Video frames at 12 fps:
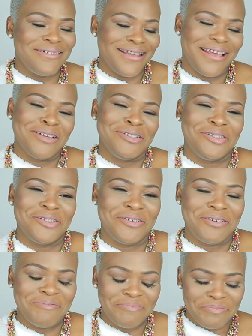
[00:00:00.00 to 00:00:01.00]
I'll show
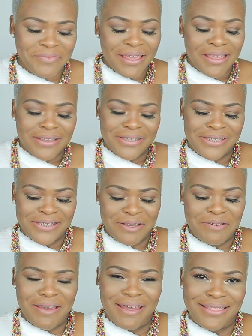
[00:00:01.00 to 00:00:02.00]
you.
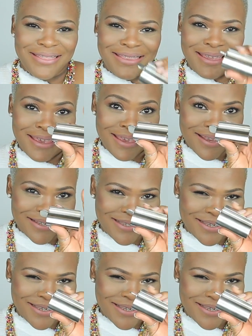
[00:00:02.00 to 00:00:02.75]
So this